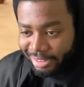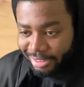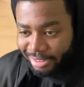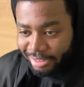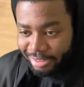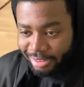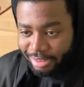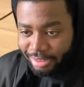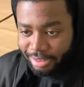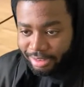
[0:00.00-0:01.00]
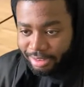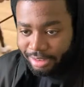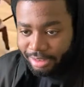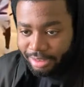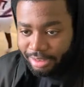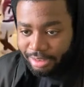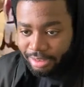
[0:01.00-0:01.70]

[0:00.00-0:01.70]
No one is speaking in this clip.